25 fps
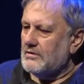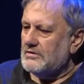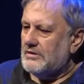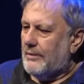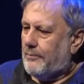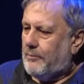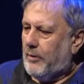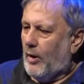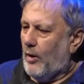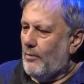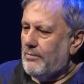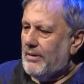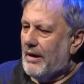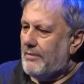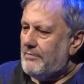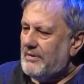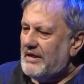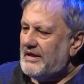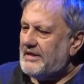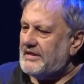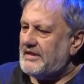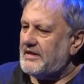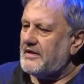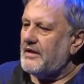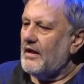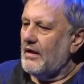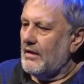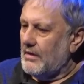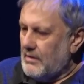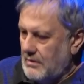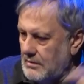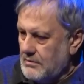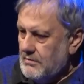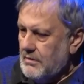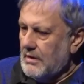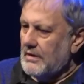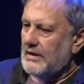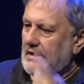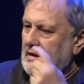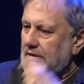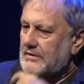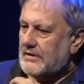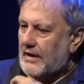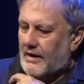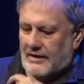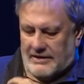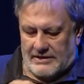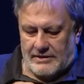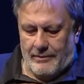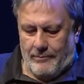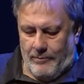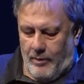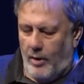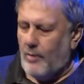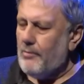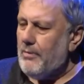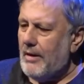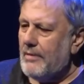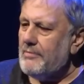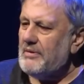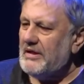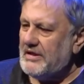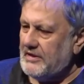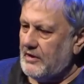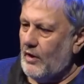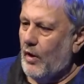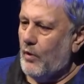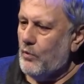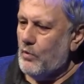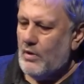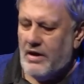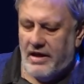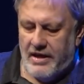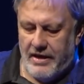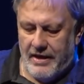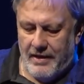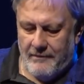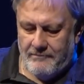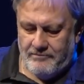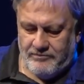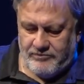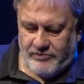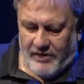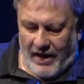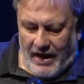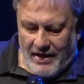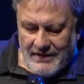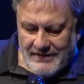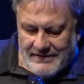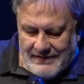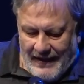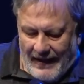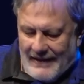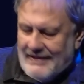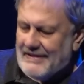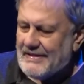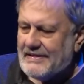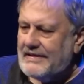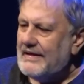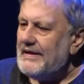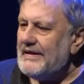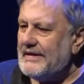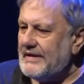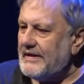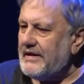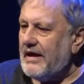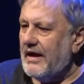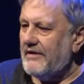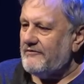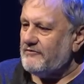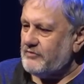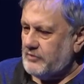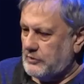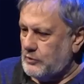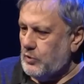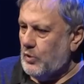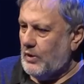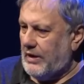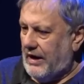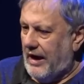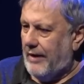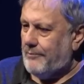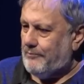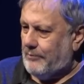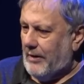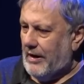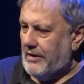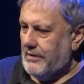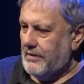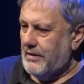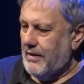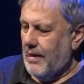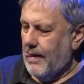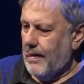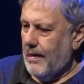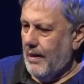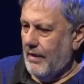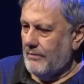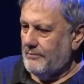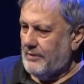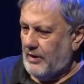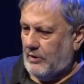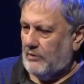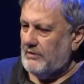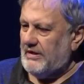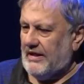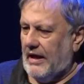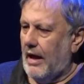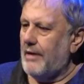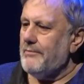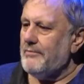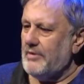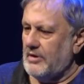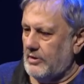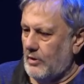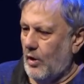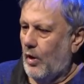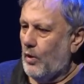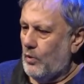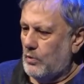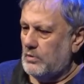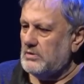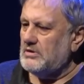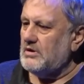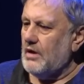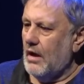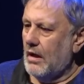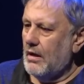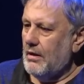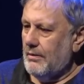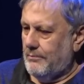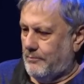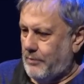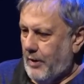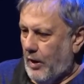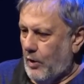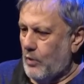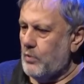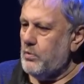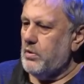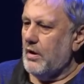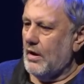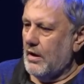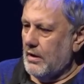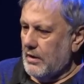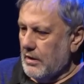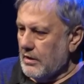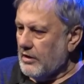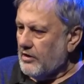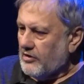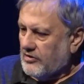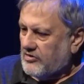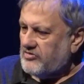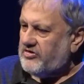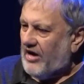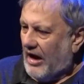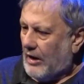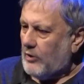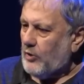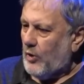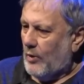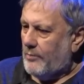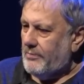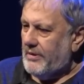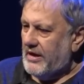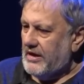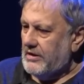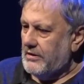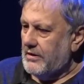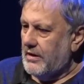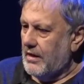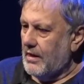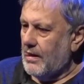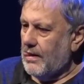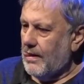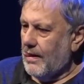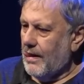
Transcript: The problem is leaders. The problem is only, does this have to happen? Because I'm an old pro-Jacobin.